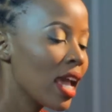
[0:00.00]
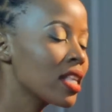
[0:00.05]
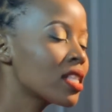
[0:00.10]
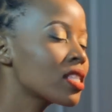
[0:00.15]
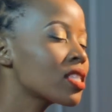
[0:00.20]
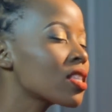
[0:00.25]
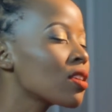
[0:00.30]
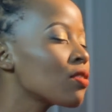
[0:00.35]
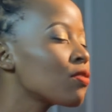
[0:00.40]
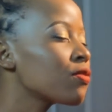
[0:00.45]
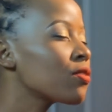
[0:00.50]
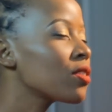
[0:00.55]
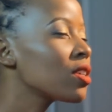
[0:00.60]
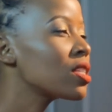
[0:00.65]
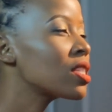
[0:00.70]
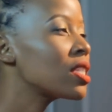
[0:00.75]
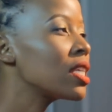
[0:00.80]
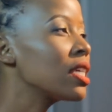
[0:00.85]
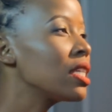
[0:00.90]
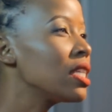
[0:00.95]
It's
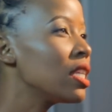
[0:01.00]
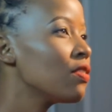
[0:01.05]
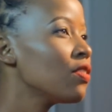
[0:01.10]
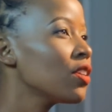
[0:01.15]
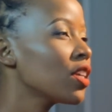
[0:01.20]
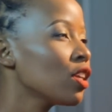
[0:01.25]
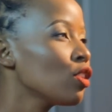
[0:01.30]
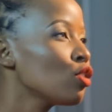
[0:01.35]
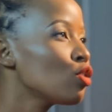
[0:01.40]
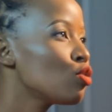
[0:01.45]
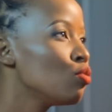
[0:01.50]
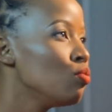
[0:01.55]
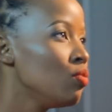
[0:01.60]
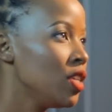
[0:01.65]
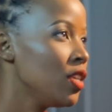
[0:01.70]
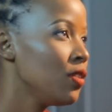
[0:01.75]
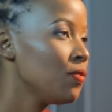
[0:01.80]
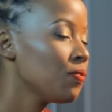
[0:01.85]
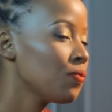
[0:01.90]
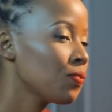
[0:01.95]
significant to
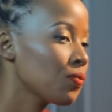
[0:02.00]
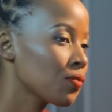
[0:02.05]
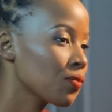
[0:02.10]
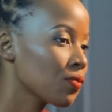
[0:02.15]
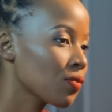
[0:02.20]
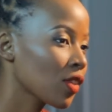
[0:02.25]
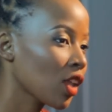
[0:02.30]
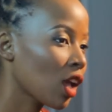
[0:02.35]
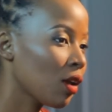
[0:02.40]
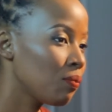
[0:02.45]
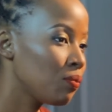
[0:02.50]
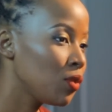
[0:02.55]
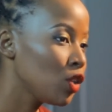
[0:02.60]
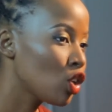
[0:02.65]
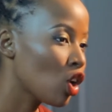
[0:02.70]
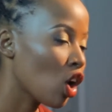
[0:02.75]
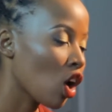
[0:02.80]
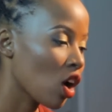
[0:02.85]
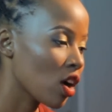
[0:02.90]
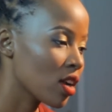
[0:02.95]
me
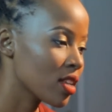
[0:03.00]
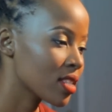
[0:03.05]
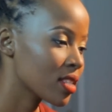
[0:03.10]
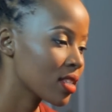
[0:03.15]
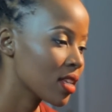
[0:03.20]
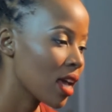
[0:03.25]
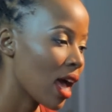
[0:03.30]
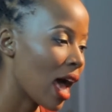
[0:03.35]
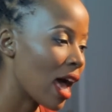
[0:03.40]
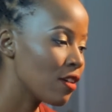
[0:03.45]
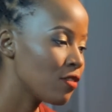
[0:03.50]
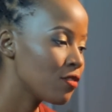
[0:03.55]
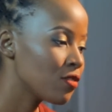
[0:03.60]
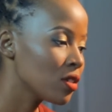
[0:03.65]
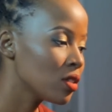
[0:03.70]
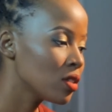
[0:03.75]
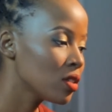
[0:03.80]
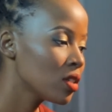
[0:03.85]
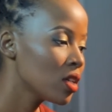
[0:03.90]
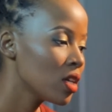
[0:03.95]
because I
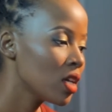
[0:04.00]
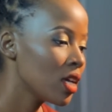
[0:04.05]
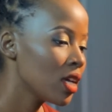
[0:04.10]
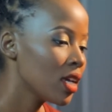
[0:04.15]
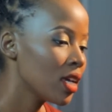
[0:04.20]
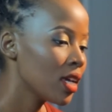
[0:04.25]
feel,